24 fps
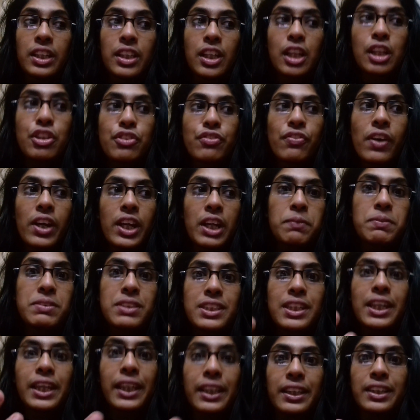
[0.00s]
That is why I'm
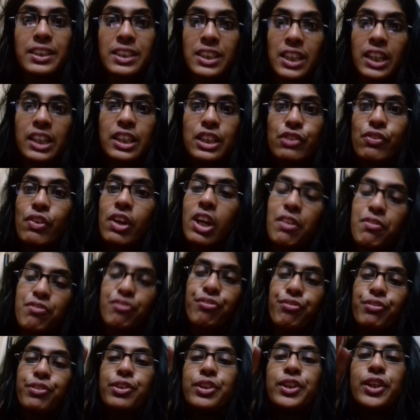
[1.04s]
saying this. That's why
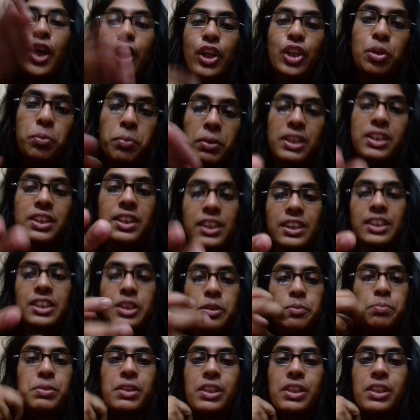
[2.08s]
I'm documenting this.